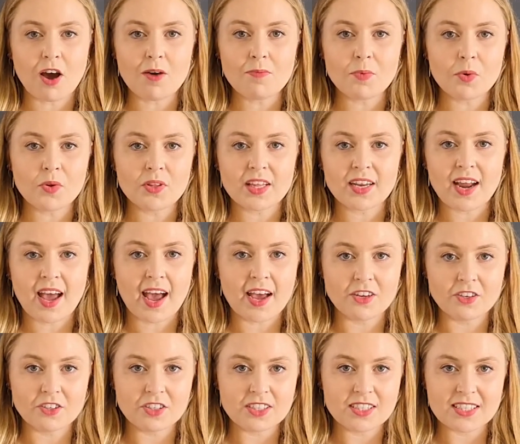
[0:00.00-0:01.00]
more than
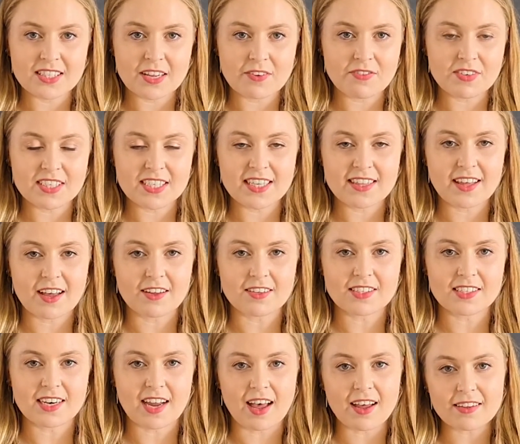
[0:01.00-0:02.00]

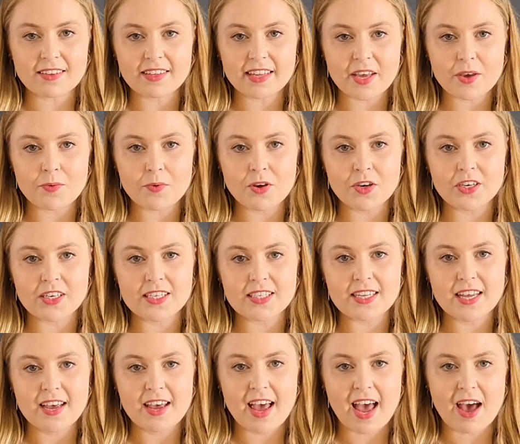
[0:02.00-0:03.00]
170,000 healthcare workers
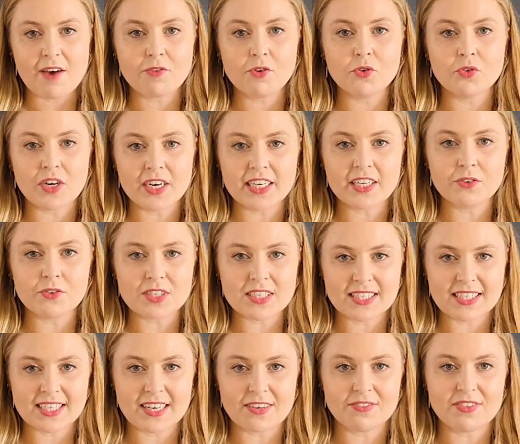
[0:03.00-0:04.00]
have already
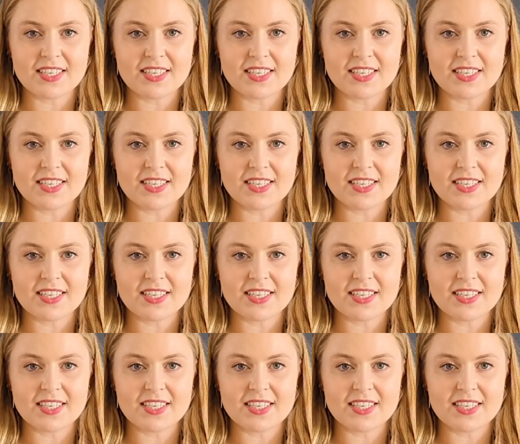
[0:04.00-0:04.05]
received the